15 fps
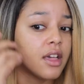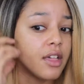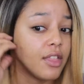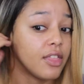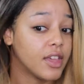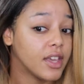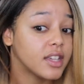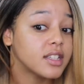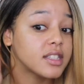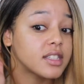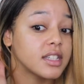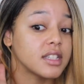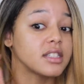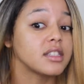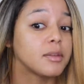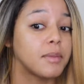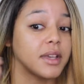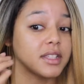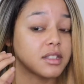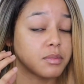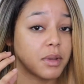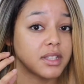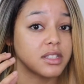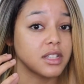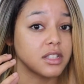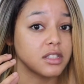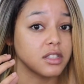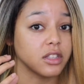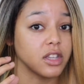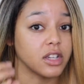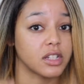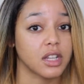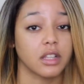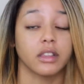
This is the best my skin's looked.